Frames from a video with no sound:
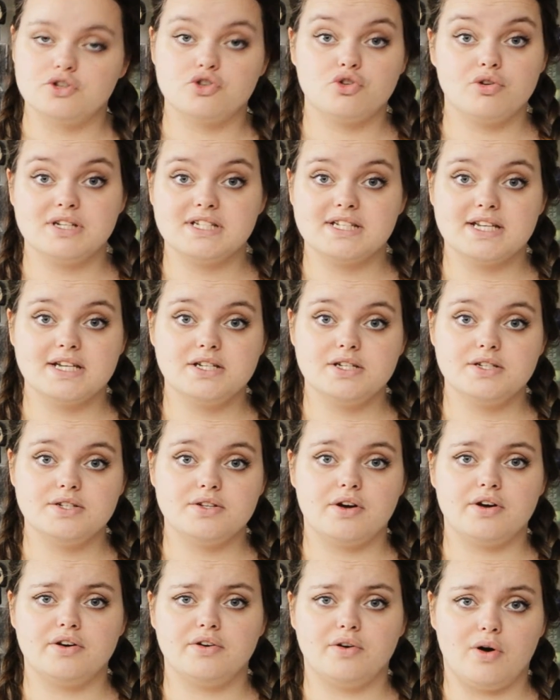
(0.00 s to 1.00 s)
Translations
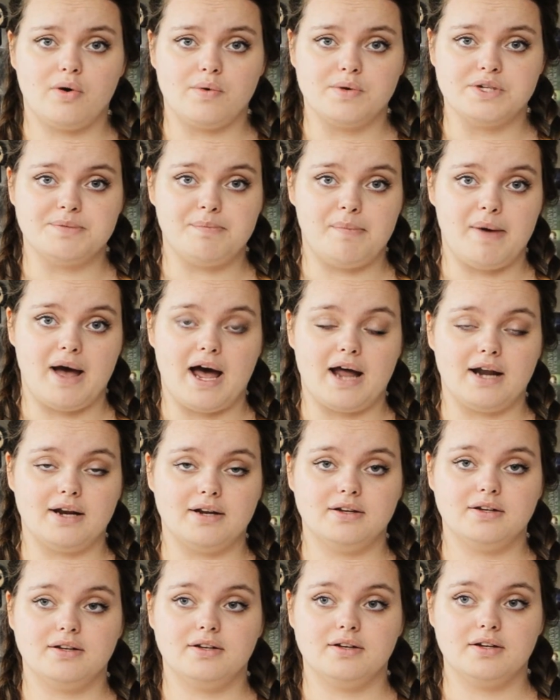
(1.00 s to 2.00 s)
aren't always bad.
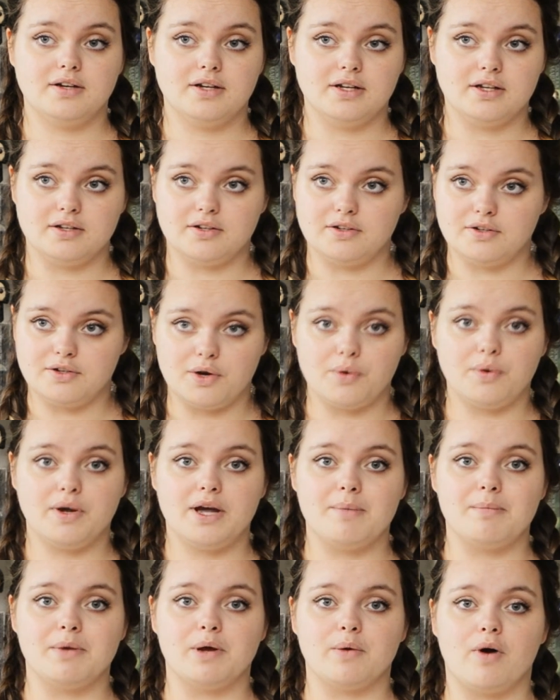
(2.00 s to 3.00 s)
Don't
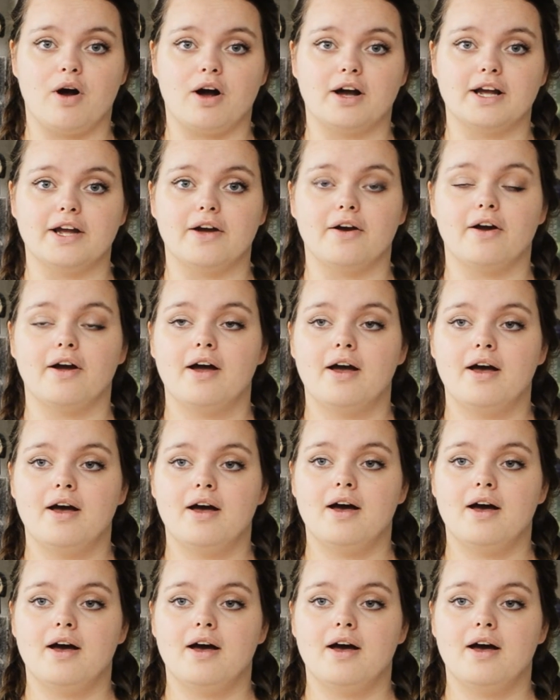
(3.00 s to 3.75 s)
get me wrong here.